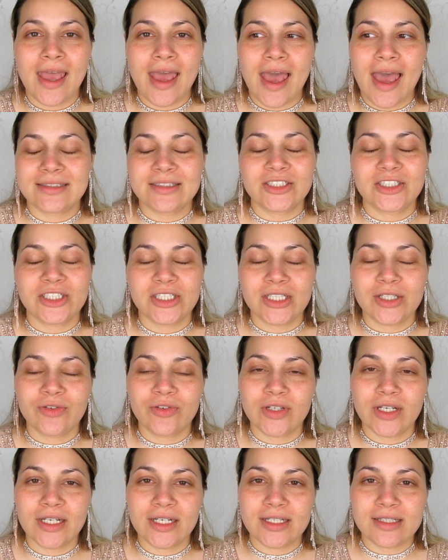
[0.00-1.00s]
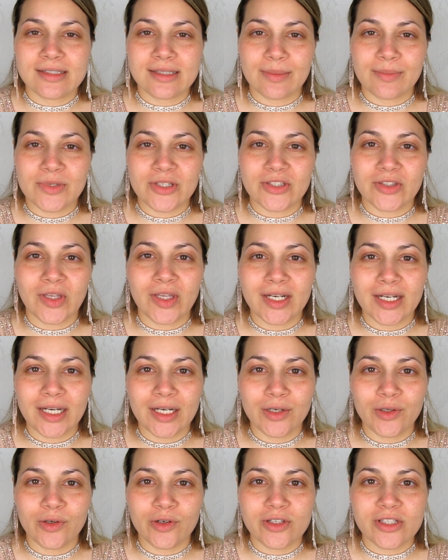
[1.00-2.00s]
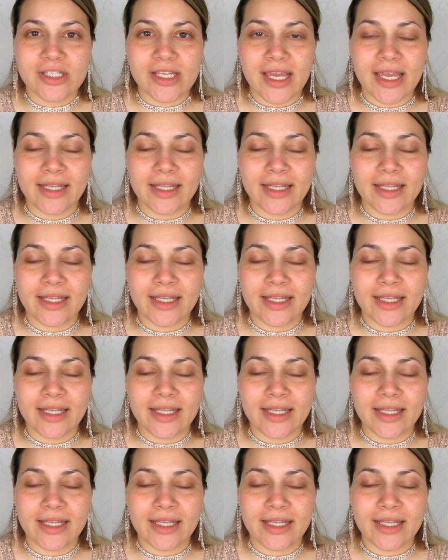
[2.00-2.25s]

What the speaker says: and she created some stunning looks